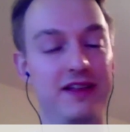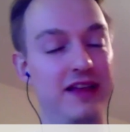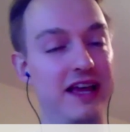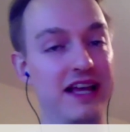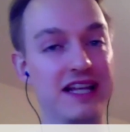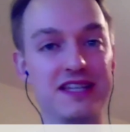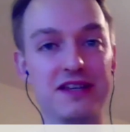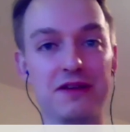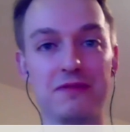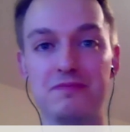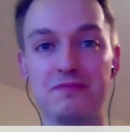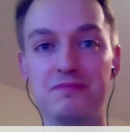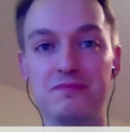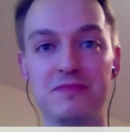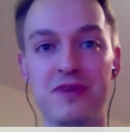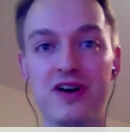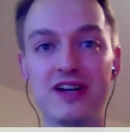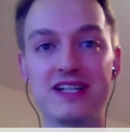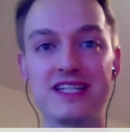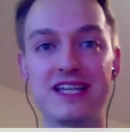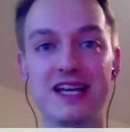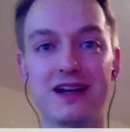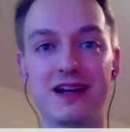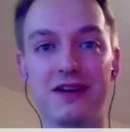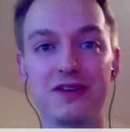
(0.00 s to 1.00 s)
it's a
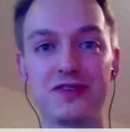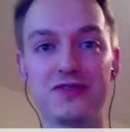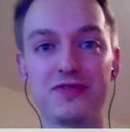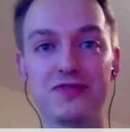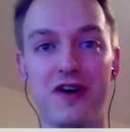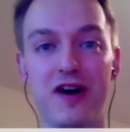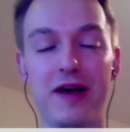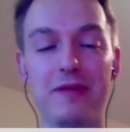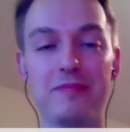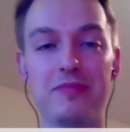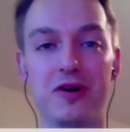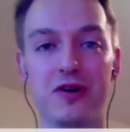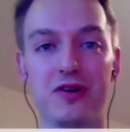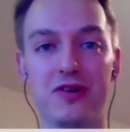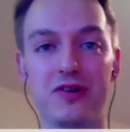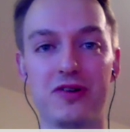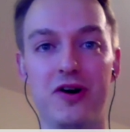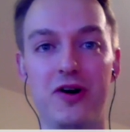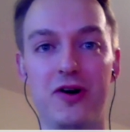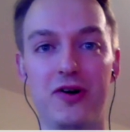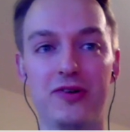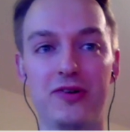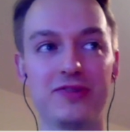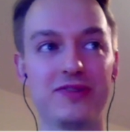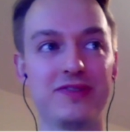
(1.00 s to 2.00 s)
mighty close fight, but
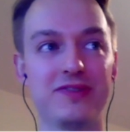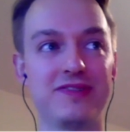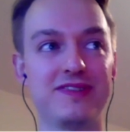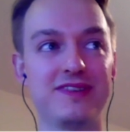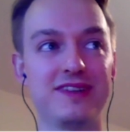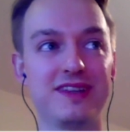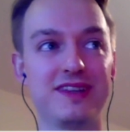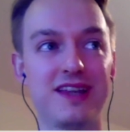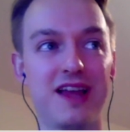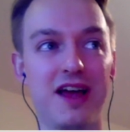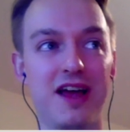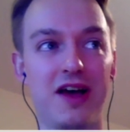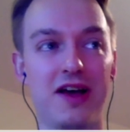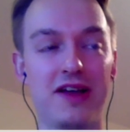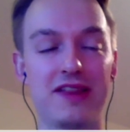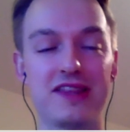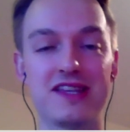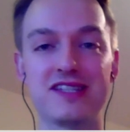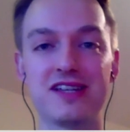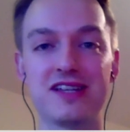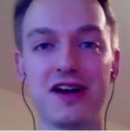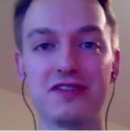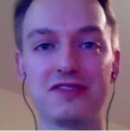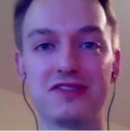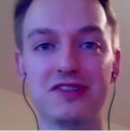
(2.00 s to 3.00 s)
on
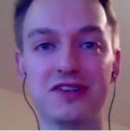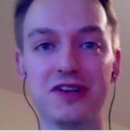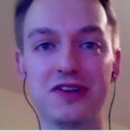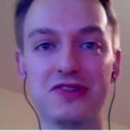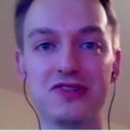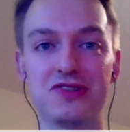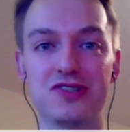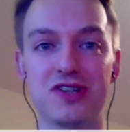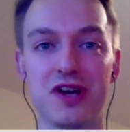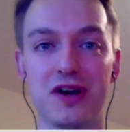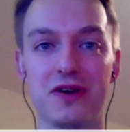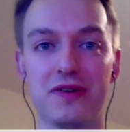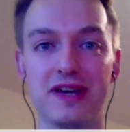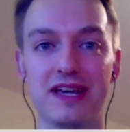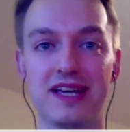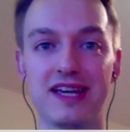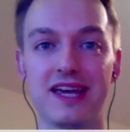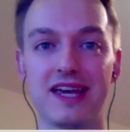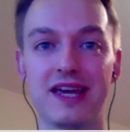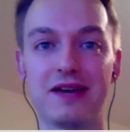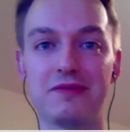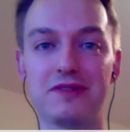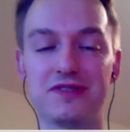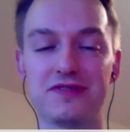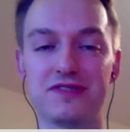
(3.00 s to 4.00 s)
this afternoon's showing,
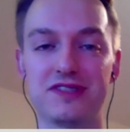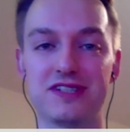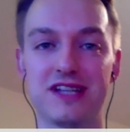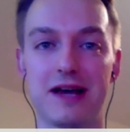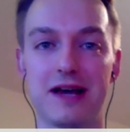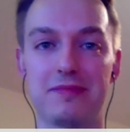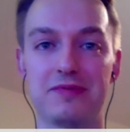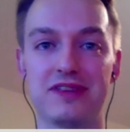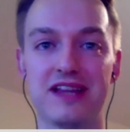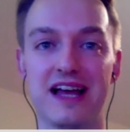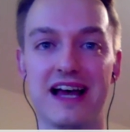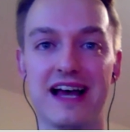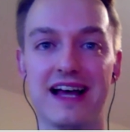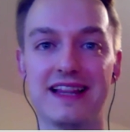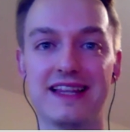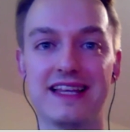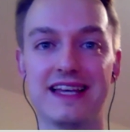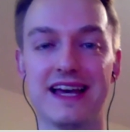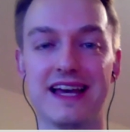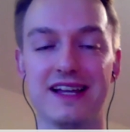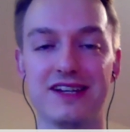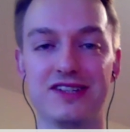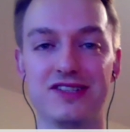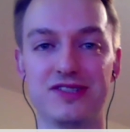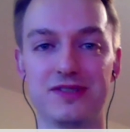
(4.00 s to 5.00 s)
it was Verstappen that had
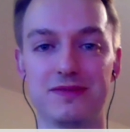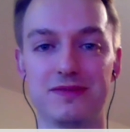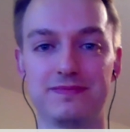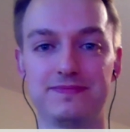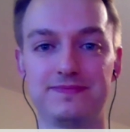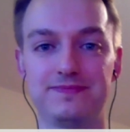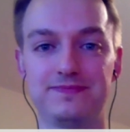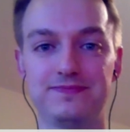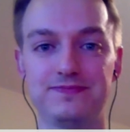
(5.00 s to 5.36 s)
the edge.